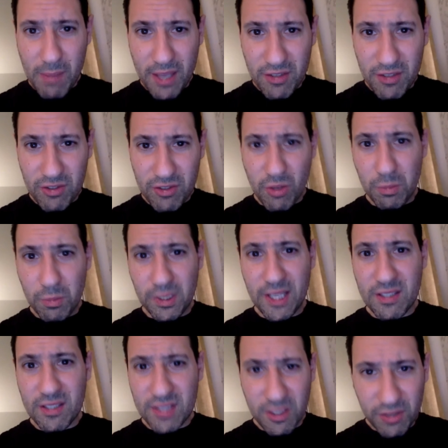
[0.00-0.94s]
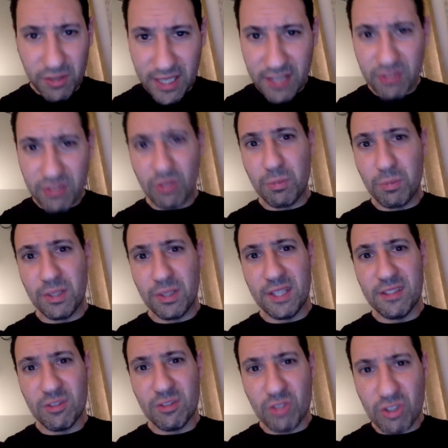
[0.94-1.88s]
no place guilt has no place
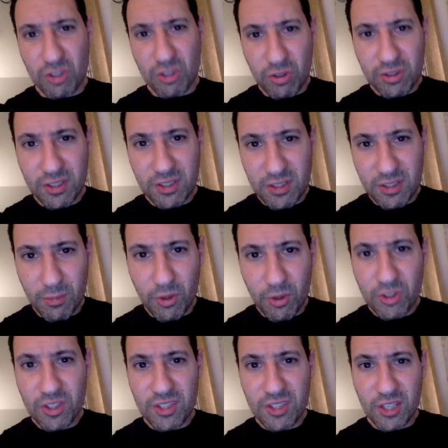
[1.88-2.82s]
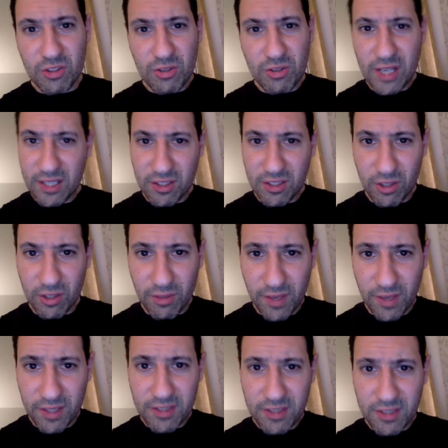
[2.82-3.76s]
these are just useless emotions that do not serve
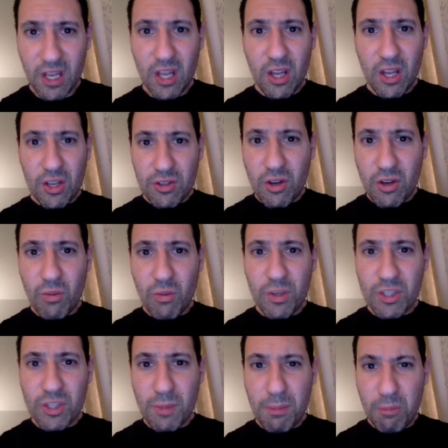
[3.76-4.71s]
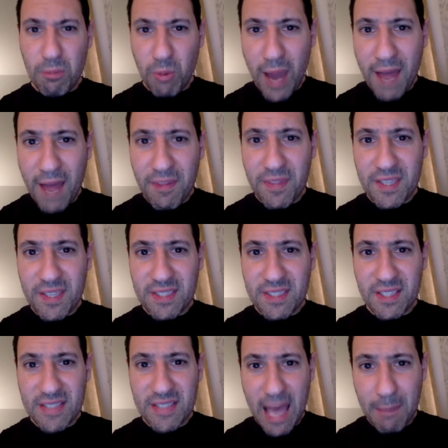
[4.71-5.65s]
us no we should be proud that these things
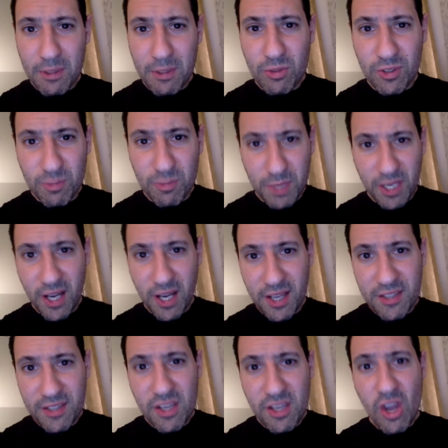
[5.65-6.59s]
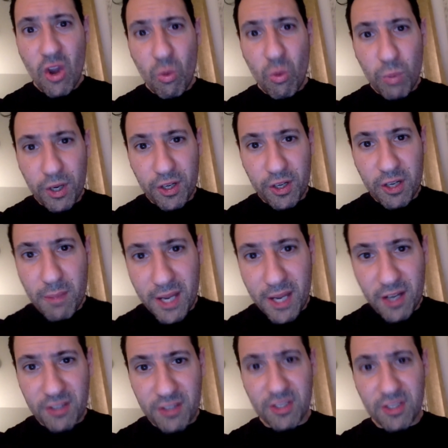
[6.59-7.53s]
happen to us because we're going to make
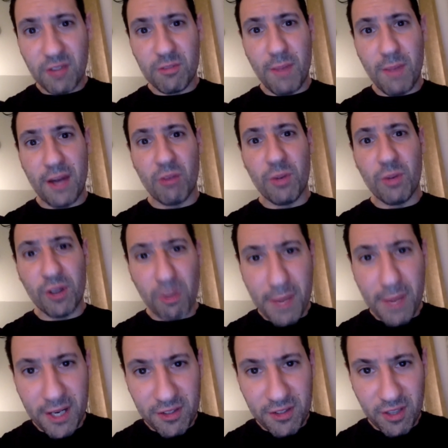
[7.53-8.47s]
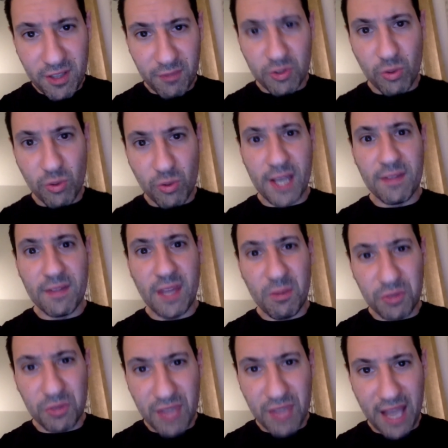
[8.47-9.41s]
ourselves better we're going to make ourselves great they will
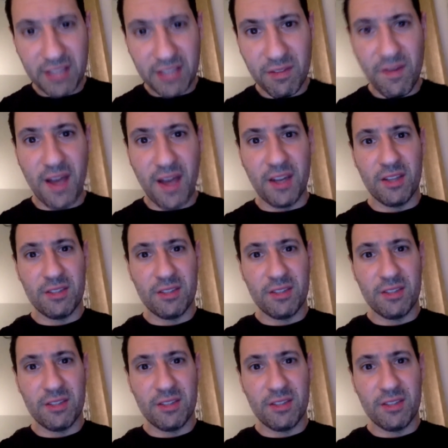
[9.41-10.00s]
not define us